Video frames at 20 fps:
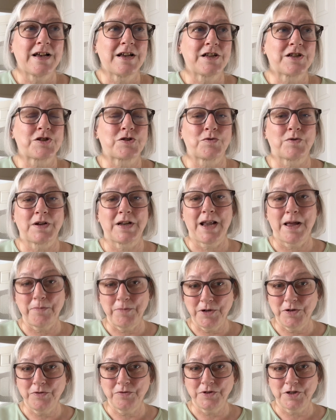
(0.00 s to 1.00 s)
So let
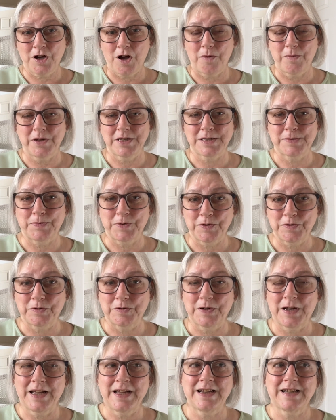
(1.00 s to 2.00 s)
me know in the comments below,
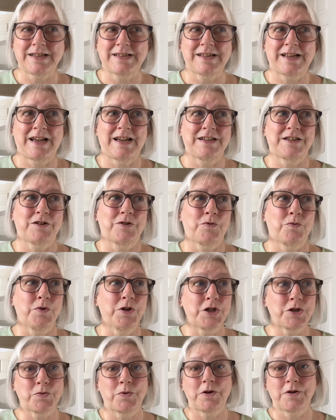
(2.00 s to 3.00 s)
like I said,
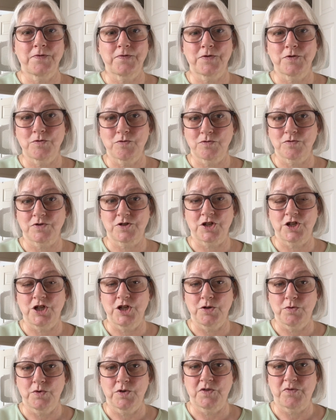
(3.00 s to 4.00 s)
which one of those
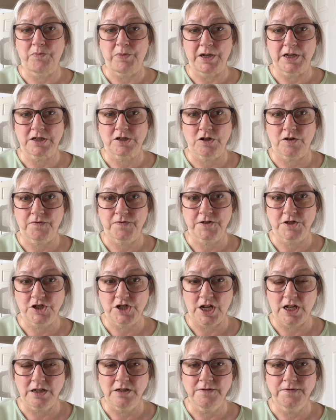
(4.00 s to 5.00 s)
you would have picked off the
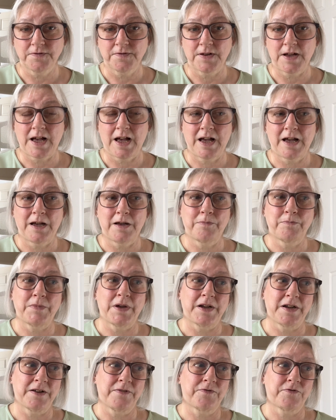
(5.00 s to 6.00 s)
shelf,
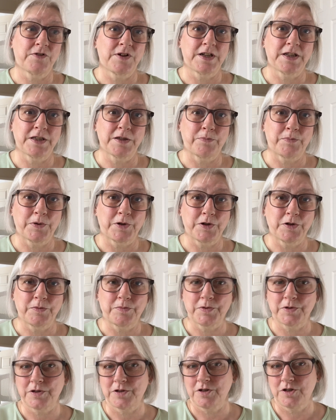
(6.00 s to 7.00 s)
and if reading the
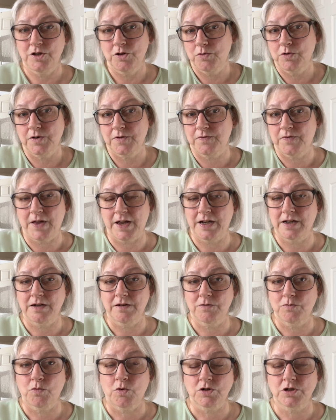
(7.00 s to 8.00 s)
blurb you would have then
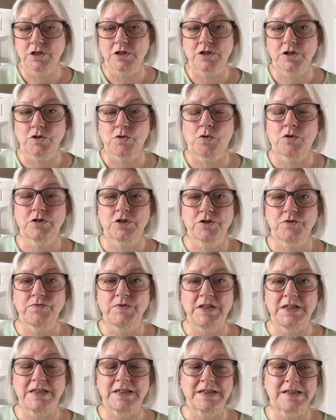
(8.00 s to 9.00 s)
wanted to go on to
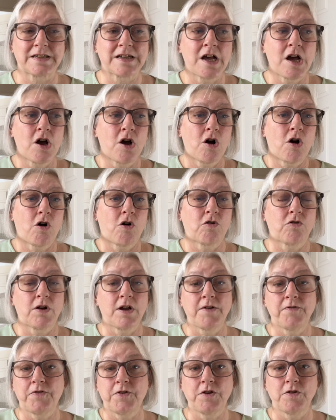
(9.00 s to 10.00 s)
read it. Or
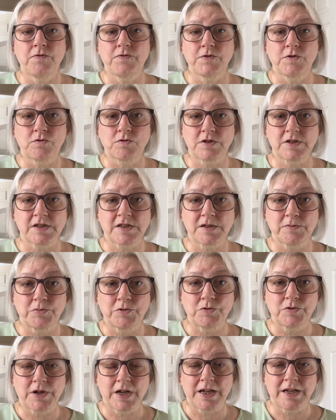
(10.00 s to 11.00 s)
if you've noticed a
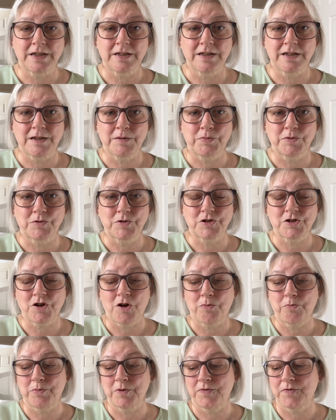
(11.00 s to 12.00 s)
book in a
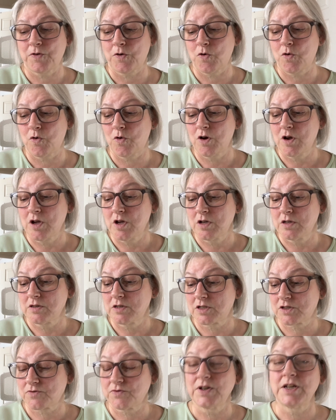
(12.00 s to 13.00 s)
bookshop before
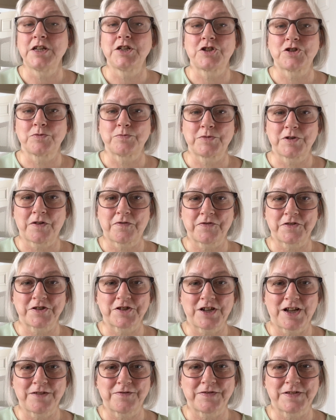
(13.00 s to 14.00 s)
that's really jumped off the
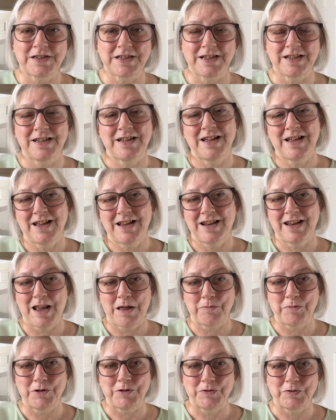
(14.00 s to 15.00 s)
shelf to you,
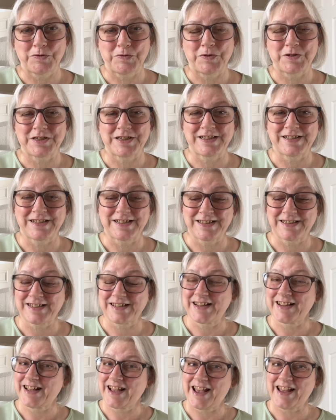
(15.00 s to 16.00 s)
let me know what it is
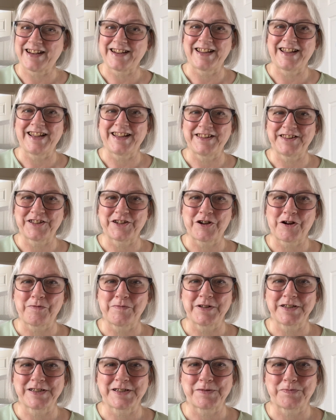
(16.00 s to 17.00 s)
again in the
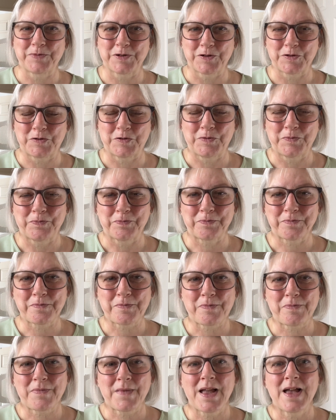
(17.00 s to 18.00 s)
comments below.
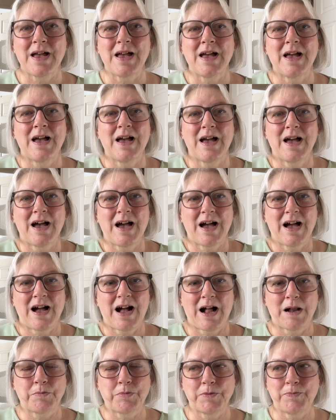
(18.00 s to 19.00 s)
I'll be